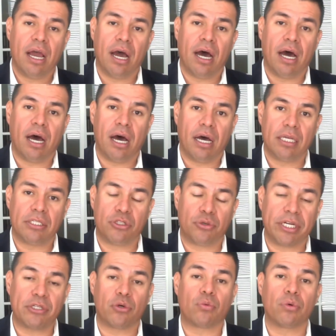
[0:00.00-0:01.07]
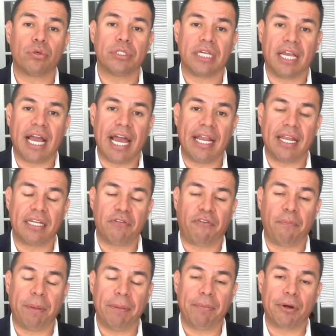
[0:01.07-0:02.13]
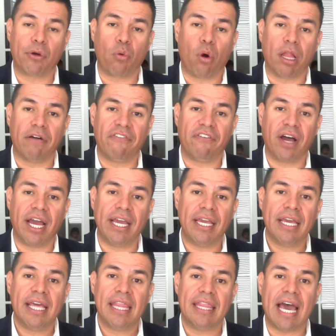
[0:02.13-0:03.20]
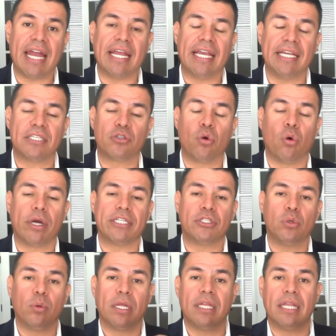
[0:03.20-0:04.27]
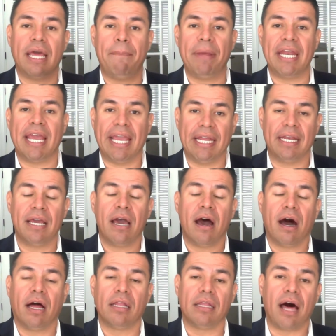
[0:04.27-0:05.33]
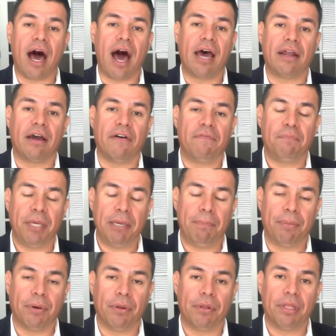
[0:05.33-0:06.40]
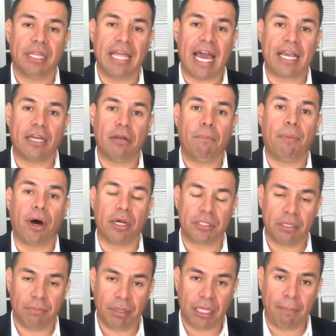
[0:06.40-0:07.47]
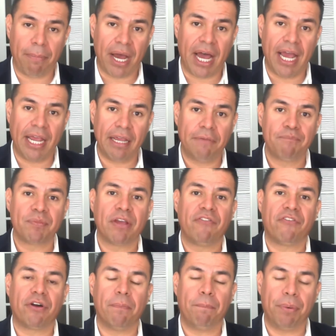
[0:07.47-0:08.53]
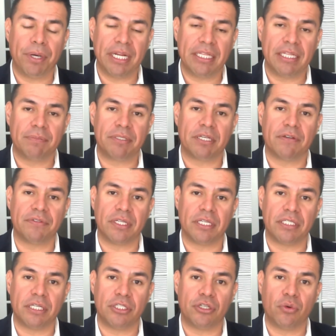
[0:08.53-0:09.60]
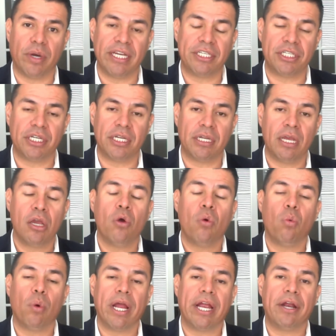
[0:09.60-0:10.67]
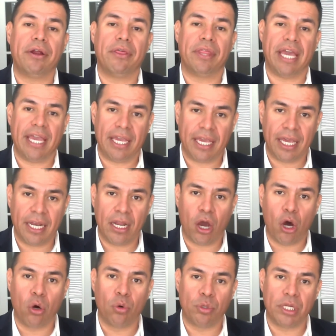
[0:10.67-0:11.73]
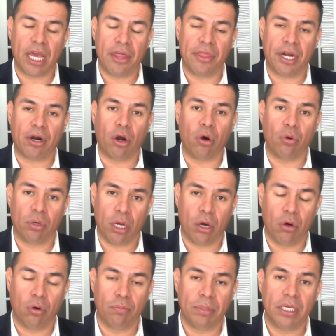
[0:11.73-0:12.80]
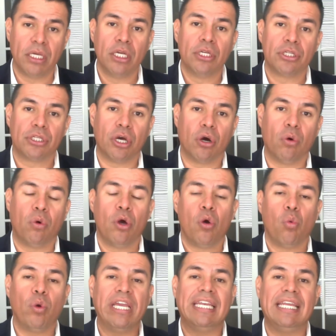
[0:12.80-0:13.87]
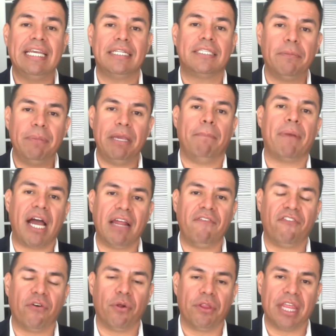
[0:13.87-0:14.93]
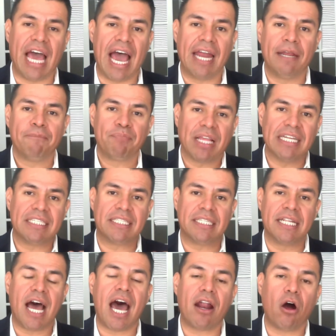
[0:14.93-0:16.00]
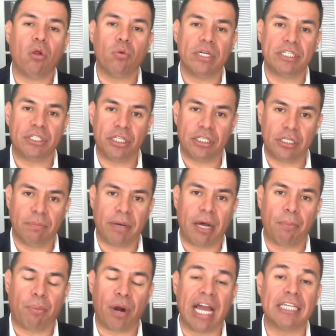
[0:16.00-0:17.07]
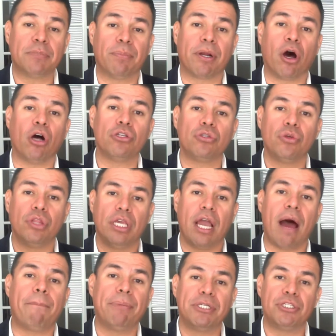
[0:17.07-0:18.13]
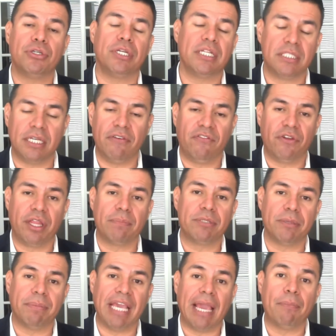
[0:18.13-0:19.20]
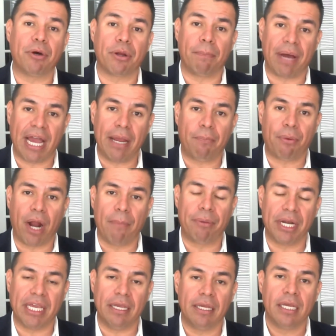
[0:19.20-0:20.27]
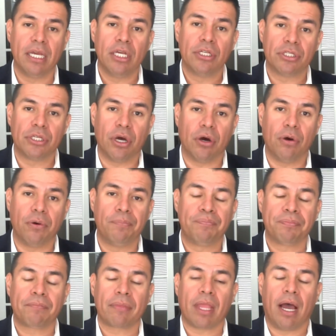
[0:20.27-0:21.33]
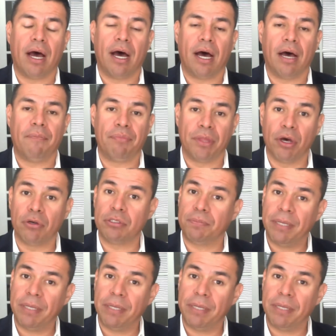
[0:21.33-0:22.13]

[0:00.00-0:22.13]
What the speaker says: rules and guidelines for people to qualify, that is going to eliminate a lot of people that could possibly buy from putting themselves in a situation where they can own their own home. So we need to be mindful that it's not always just about price, but also the opportunity for them to be able to buy a property. So those